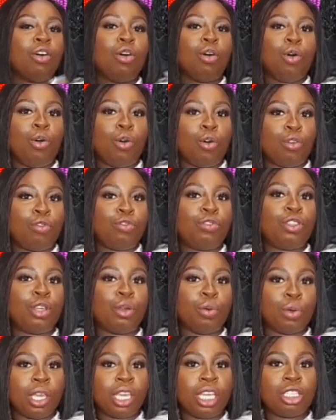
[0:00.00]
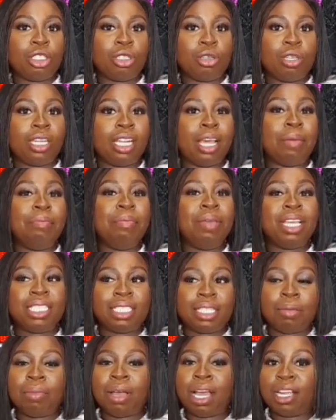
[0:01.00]
of the occasion that makes
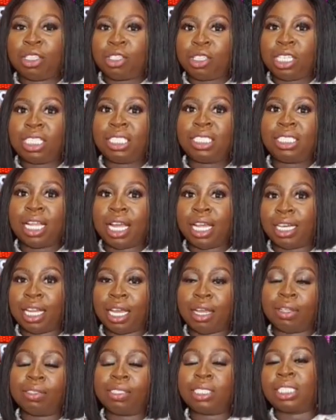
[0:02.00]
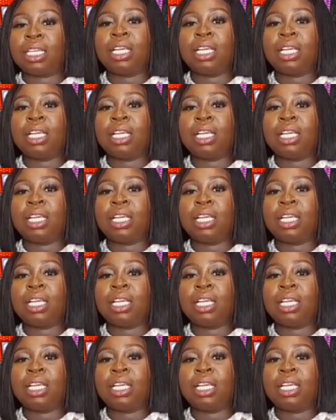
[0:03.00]
them actually stand out